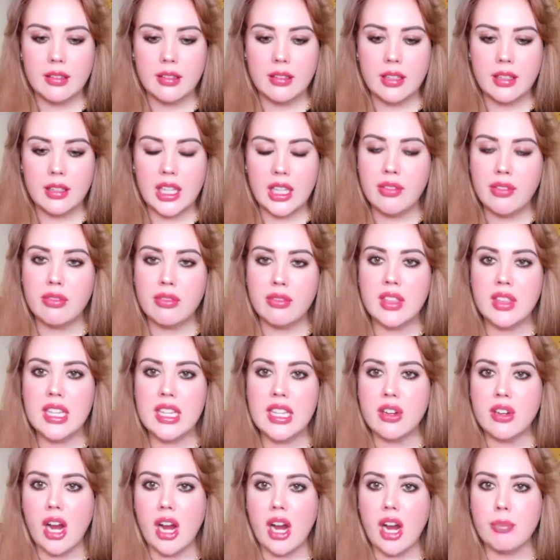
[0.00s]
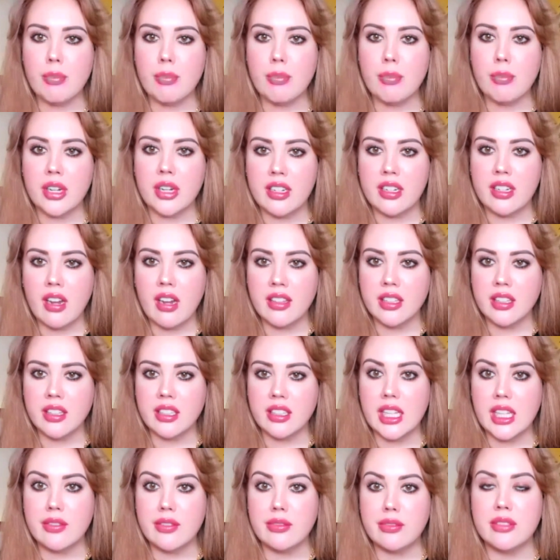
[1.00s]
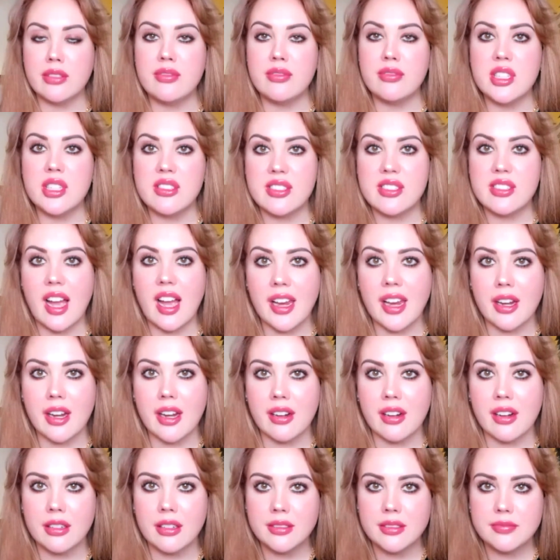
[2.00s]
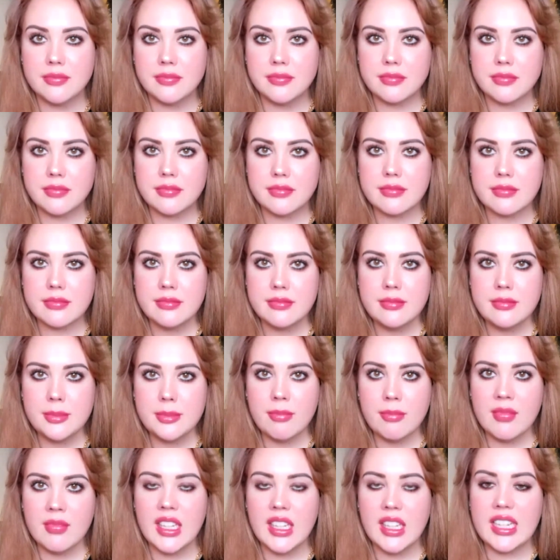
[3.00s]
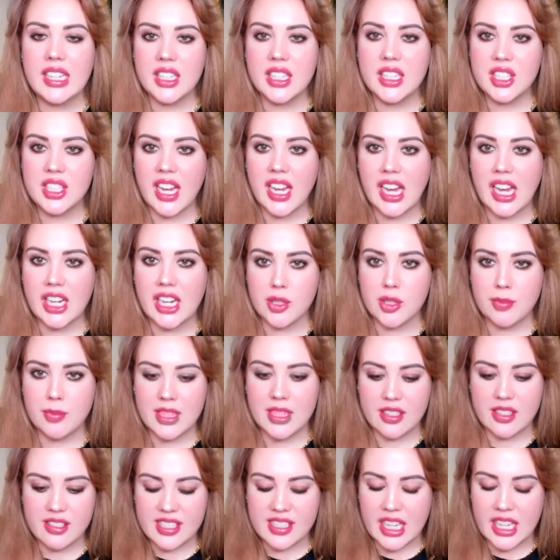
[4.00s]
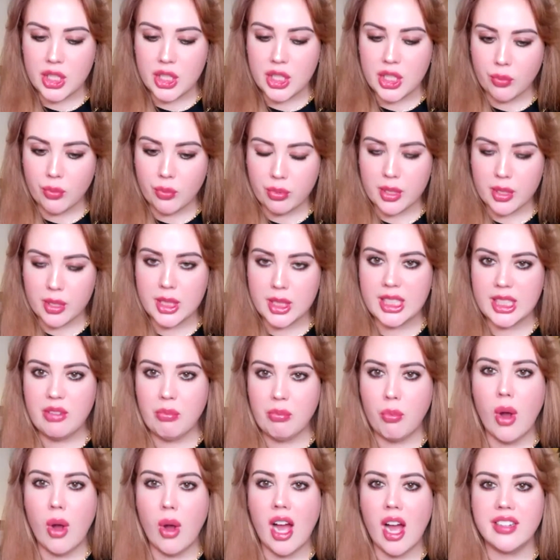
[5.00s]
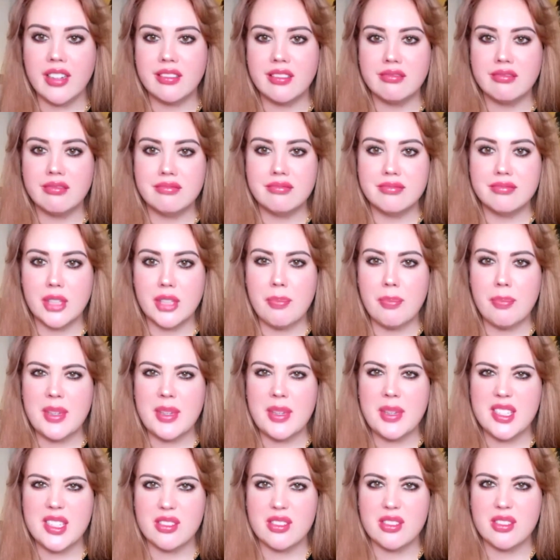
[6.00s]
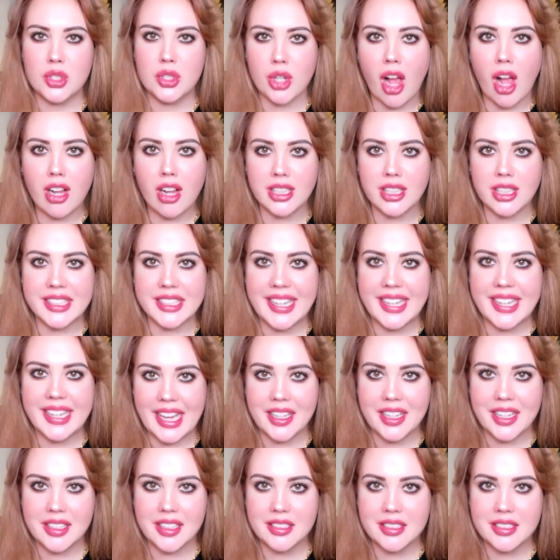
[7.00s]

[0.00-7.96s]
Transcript: if things are operated on the level of desire and attachment, say you really want a piece of chocolate cake,